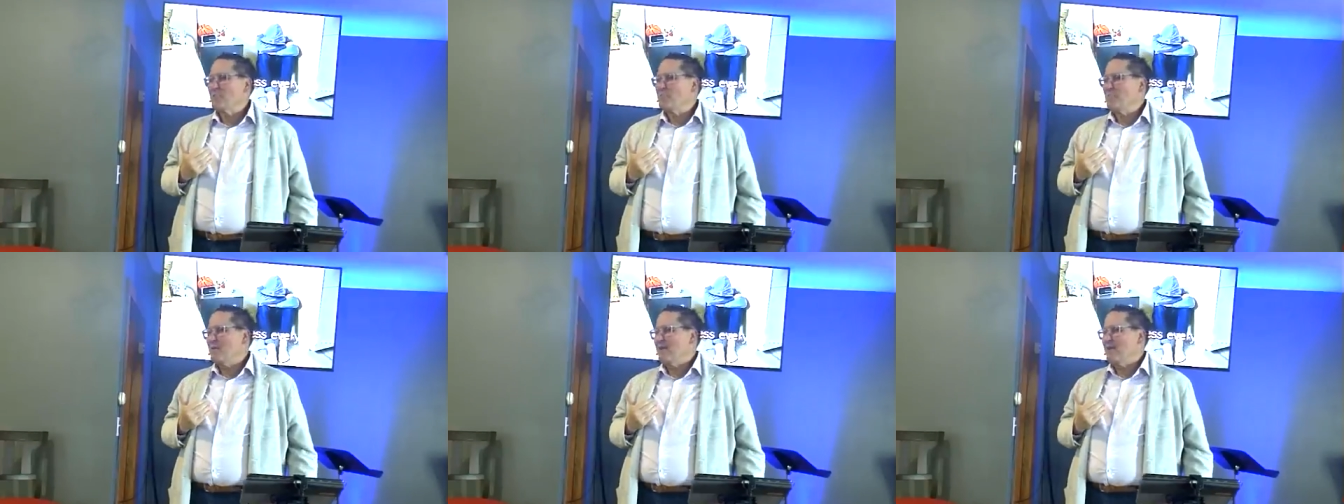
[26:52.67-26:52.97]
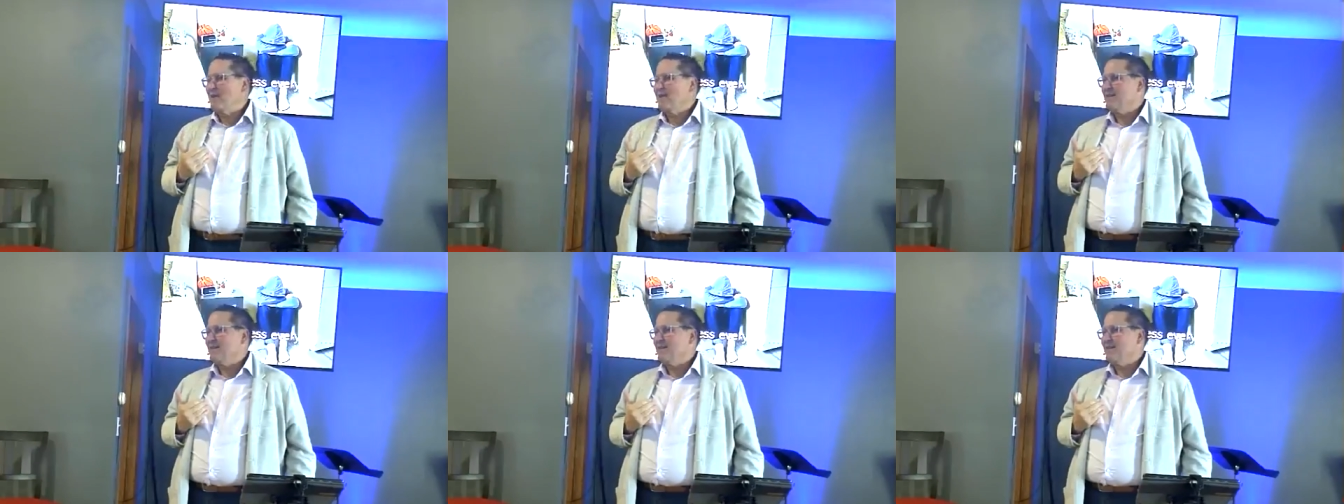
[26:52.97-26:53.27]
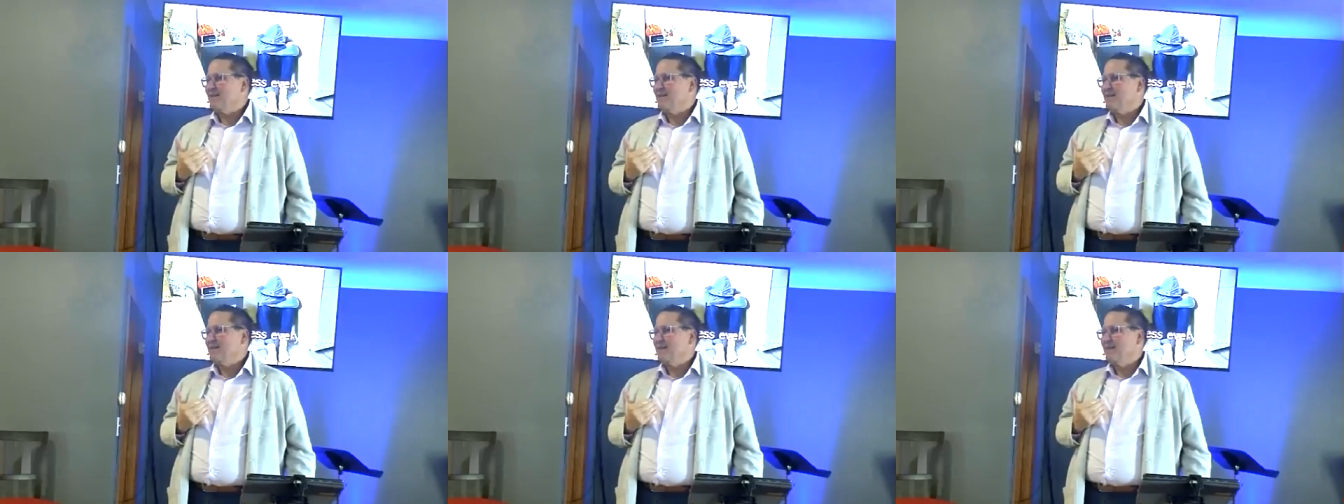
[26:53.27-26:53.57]
with me.
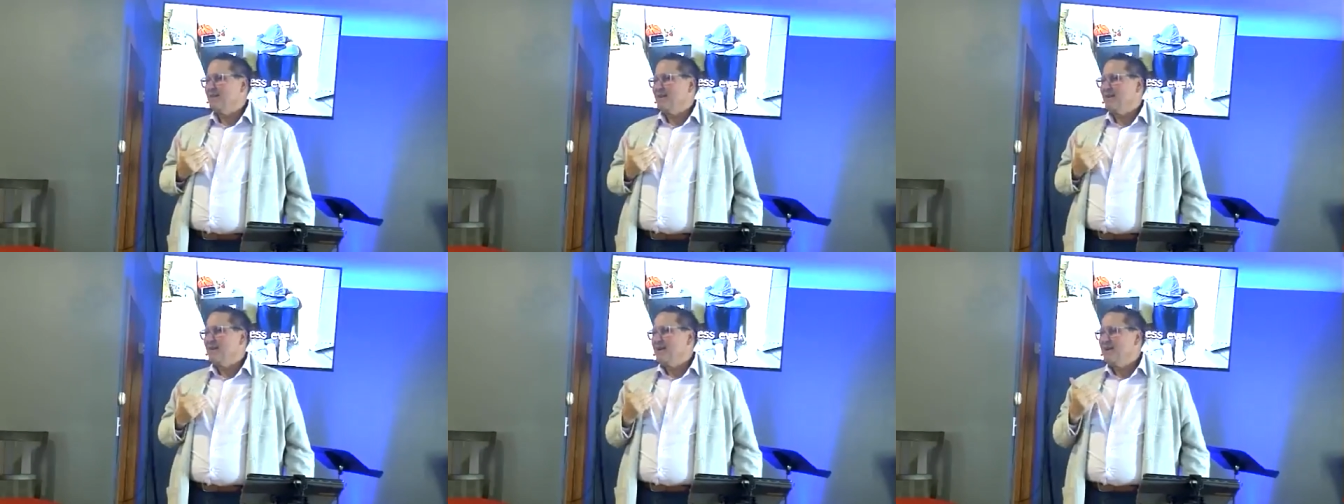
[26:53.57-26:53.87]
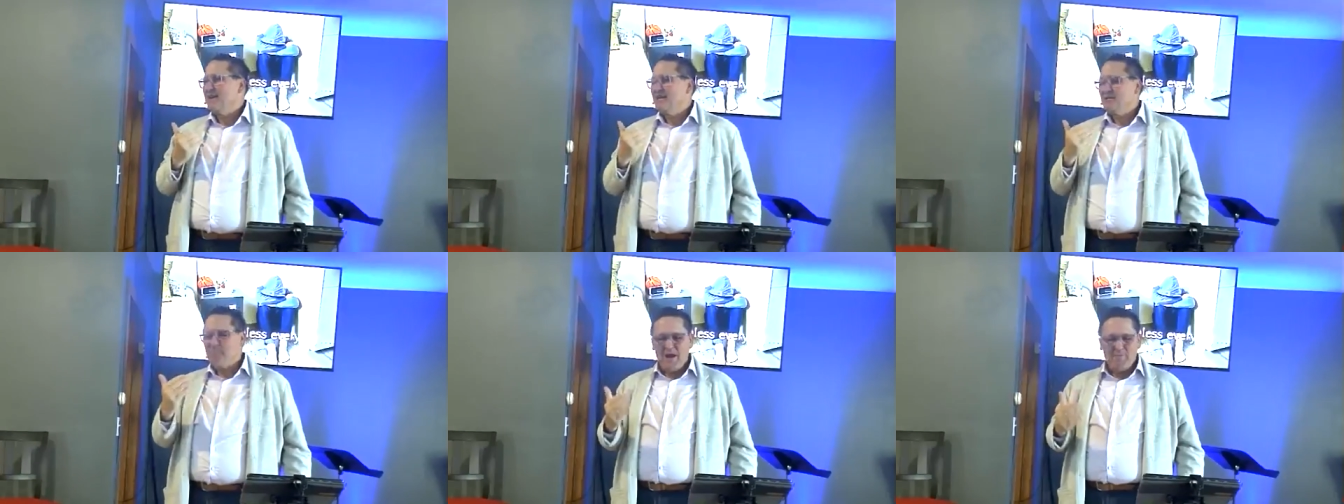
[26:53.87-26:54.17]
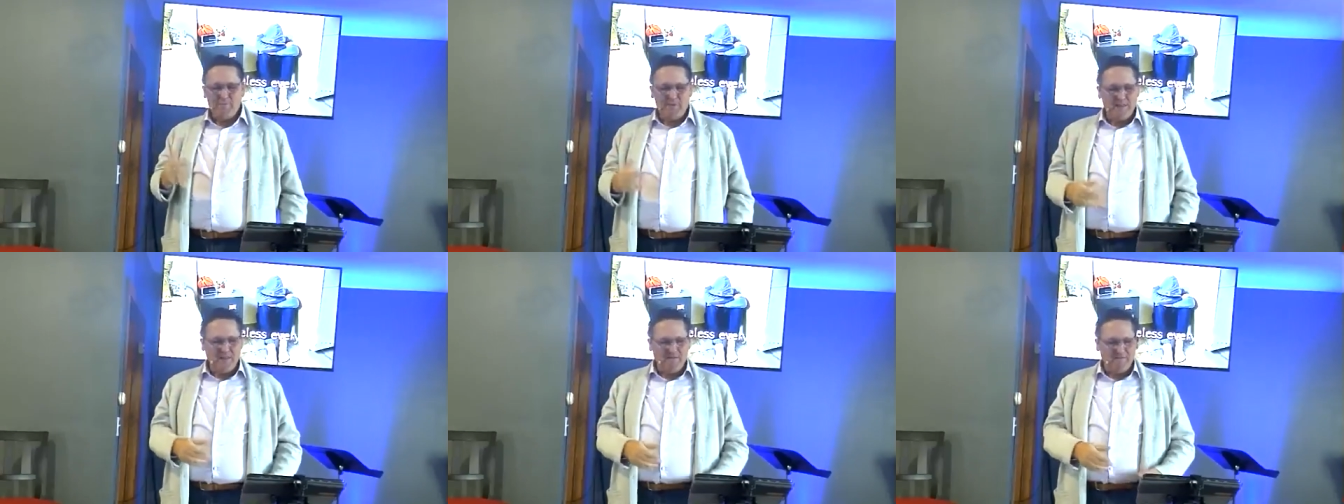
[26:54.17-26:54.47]
He's
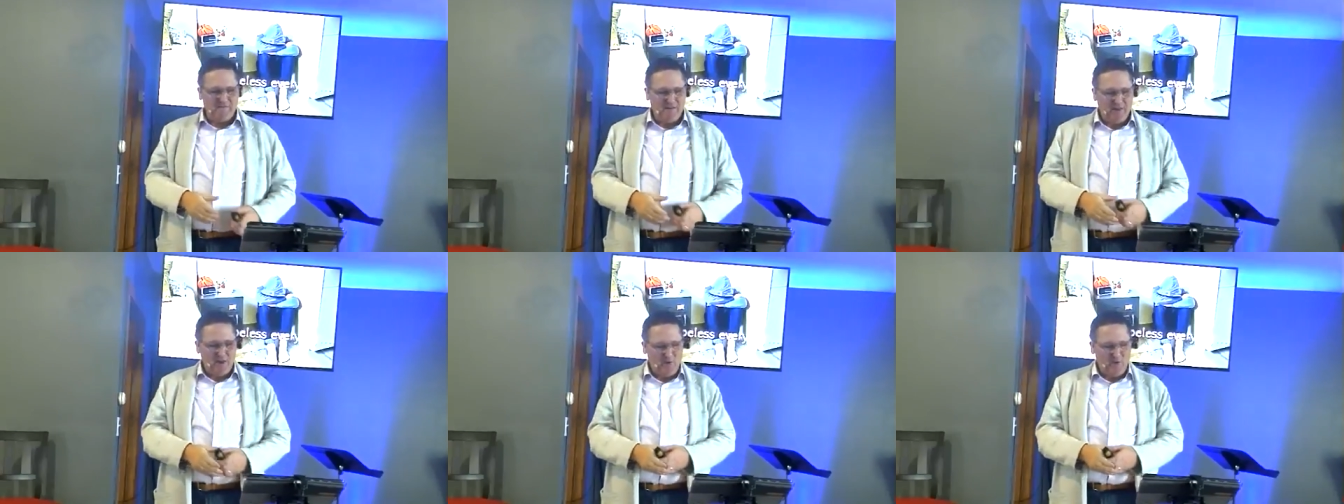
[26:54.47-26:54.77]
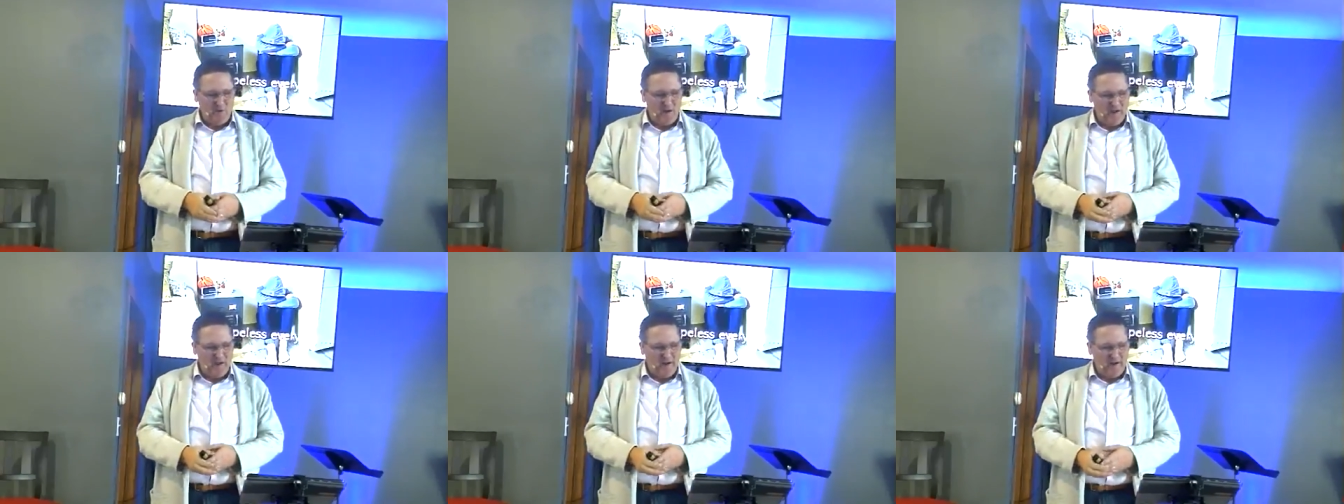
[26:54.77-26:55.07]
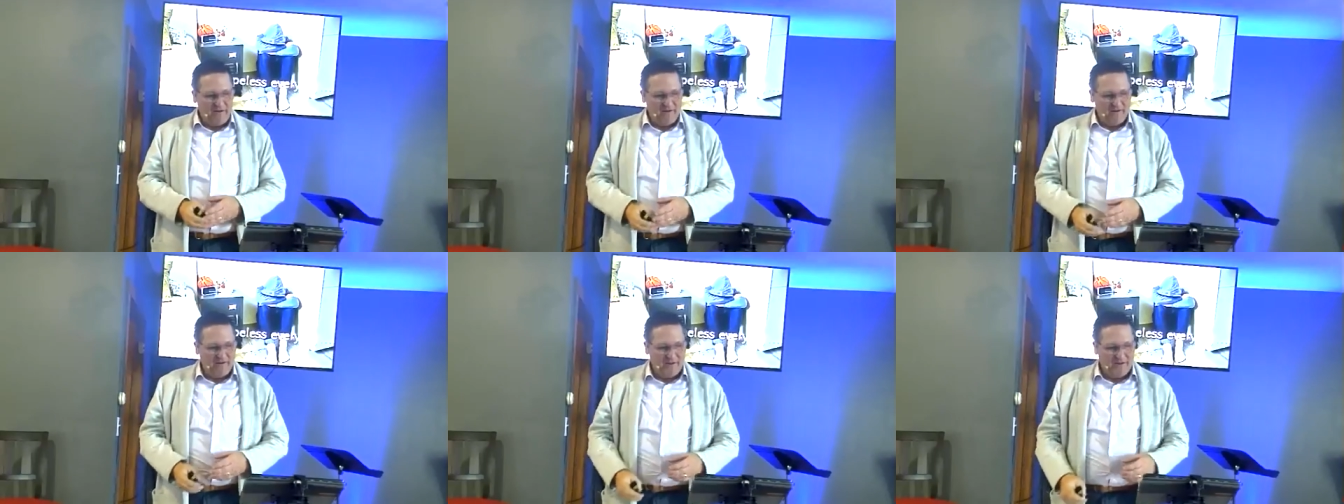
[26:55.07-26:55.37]
made me that fellow
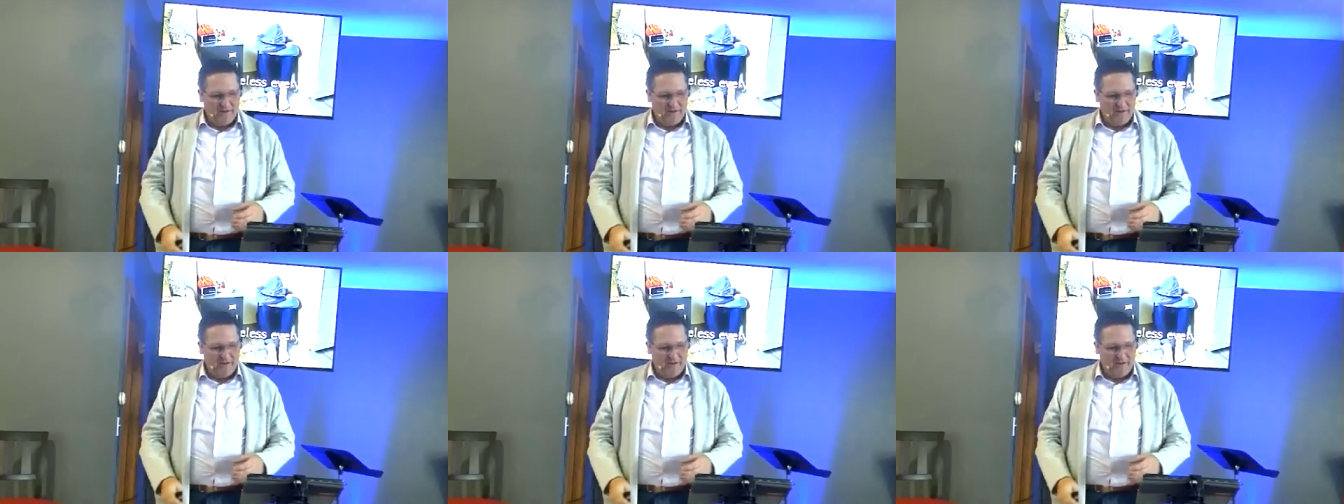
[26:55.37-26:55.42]
heir.